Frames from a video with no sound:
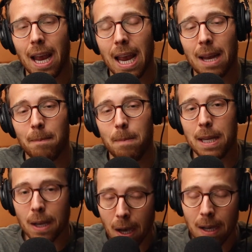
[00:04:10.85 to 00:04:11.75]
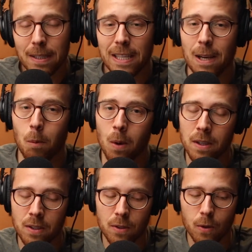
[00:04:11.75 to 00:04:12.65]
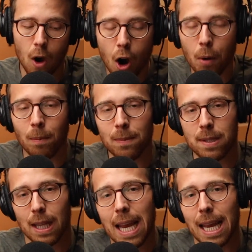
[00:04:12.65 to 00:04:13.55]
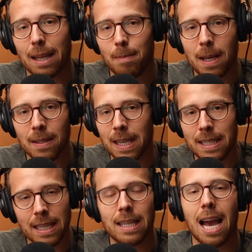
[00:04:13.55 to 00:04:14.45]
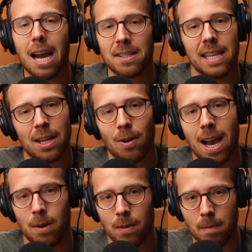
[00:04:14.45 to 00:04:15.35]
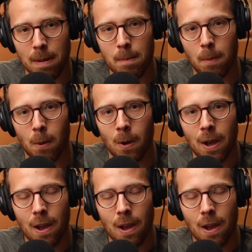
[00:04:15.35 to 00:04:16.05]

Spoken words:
And because it was arm's length, because I didn't actually interact with the people